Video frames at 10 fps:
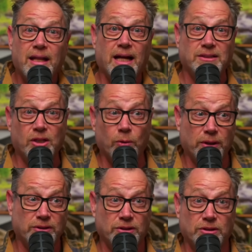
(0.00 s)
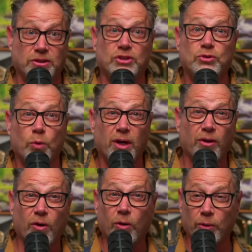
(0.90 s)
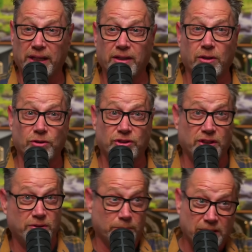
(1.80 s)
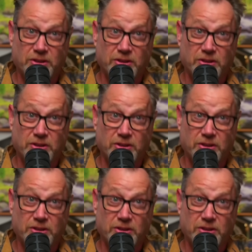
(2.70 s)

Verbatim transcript: that's going to destroy their whole ecosystem.